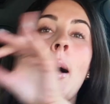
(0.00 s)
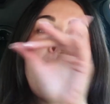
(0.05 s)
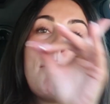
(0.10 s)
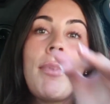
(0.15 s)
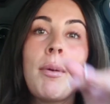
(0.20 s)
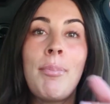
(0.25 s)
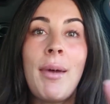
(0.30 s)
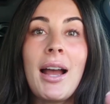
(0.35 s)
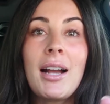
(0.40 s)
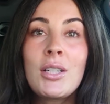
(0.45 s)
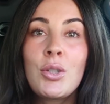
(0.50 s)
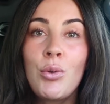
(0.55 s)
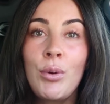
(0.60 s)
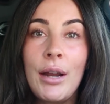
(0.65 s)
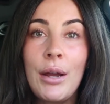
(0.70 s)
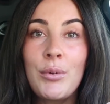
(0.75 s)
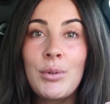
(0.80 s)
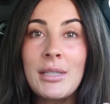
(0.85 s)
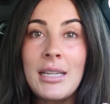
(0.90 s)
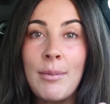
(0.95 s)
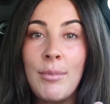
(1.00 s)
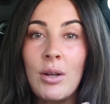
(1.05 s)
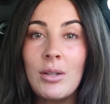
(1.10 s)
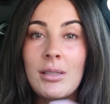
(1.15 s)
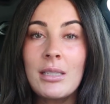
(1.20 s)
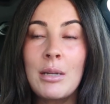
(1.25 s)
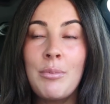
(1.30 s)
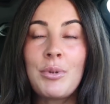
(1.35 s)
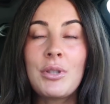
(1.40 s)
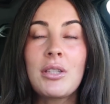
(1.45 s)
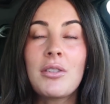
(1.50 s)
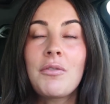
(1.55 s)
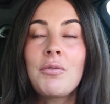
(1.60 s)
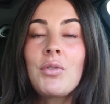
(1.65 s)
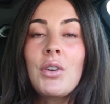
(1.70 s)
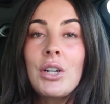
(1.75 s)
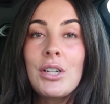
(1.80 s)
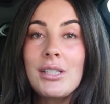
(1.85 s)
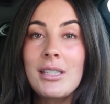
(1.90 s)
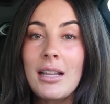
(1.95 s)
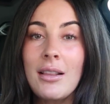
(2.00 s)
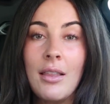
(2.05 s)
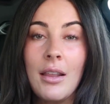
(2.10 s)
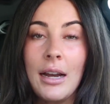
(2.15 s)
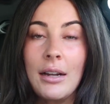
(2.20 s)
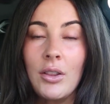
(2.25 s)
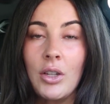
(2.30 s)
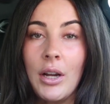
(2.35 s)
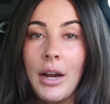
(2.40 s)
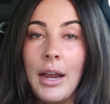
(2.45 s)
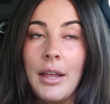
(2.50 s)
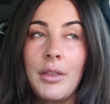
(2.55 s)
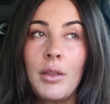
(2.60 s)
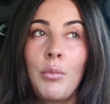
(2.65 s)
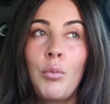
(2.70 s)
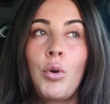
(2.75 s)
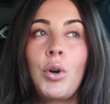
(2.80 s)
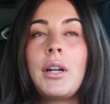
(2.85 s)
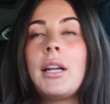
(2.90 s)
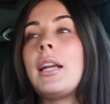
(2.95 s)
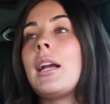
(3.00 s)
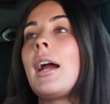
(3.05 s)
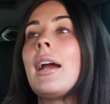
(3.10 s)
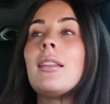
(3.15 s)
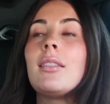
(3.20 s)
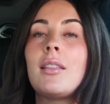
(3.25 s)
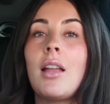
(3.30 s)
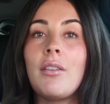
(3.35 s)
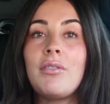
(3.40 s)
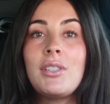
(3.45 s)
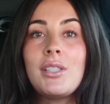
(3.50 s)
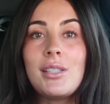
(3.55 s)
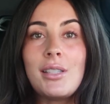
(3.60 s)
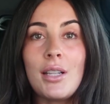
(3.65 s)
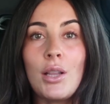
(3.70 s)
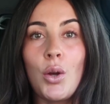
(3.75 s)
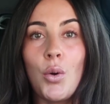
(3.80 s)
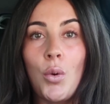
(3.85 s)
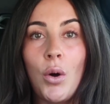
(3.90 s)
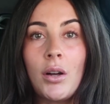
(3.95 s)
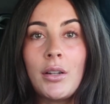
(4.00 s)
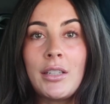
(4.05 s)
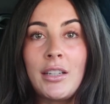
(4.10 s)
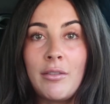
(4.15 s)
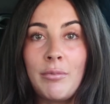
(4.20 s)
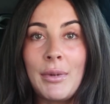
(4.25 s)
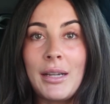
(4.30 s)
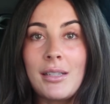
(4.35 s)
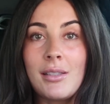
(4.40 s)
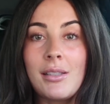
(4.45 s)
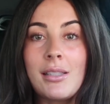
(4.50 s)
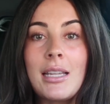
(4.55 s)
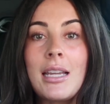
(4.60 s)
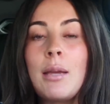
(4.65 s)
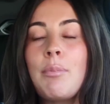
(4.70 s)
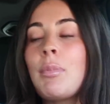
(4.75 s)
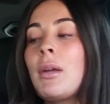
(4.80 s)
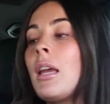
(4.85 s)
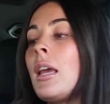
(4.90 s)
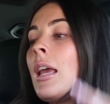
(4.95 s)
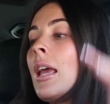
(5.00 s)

But back to what I was saying about sleep, it's the first thing that I look at in the morning. I love to see the quality of my sleep.